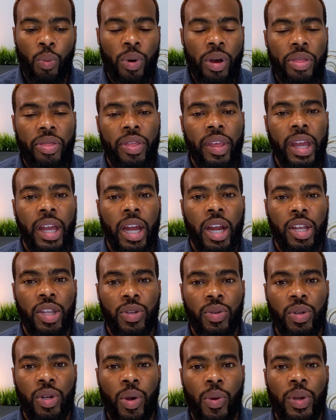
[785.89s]
one thing are
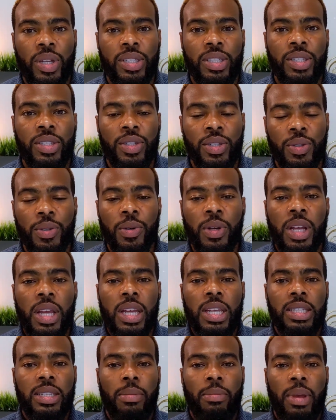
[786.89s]
you going to do
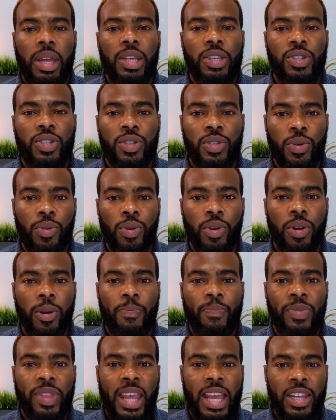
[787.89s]
to make sure
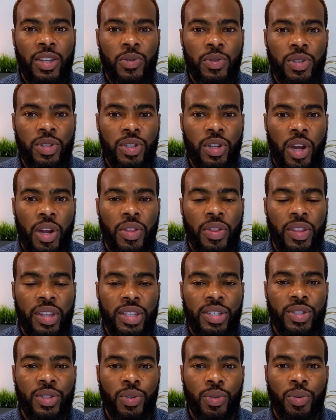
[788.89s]
that you start
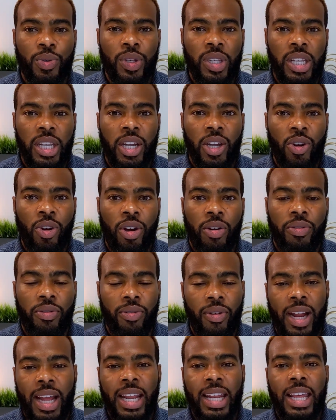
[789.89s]
this school year off
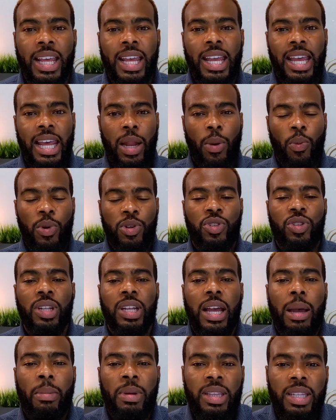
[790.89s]
right. And I want you to
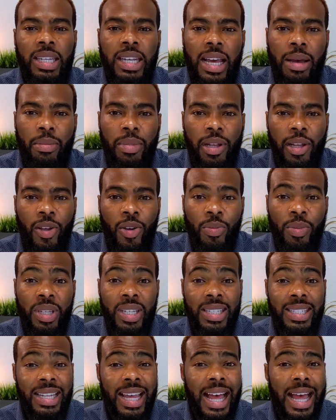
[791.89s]
comment that down below
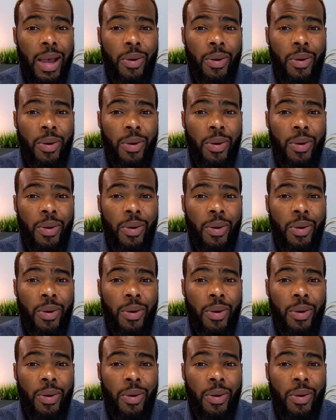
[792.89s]
because I